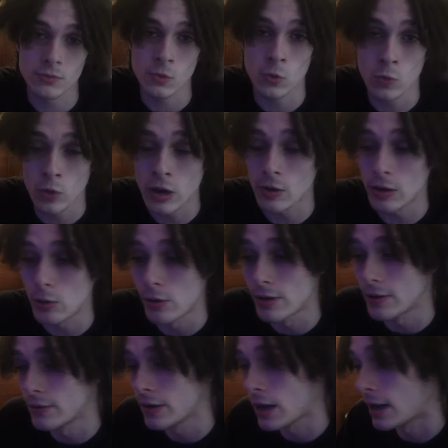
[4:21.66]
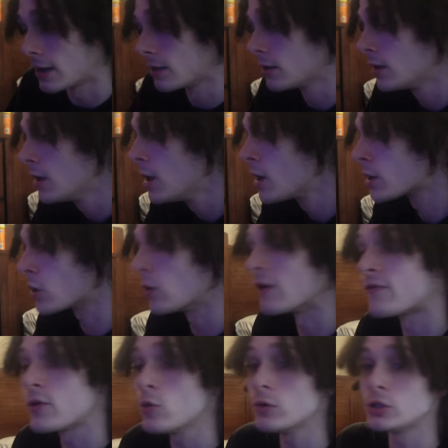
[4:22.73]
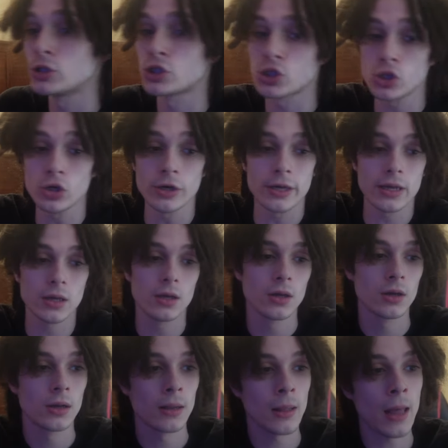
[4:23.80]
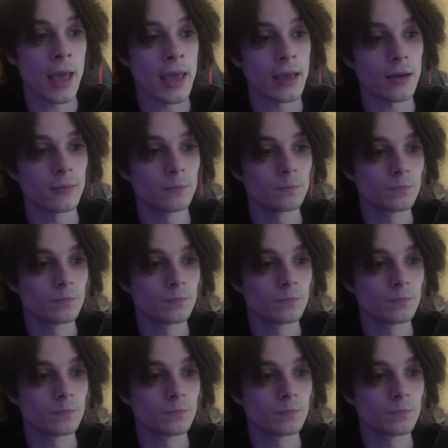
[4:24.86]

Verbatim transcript: Will it, will it not? So if you enjoy, like,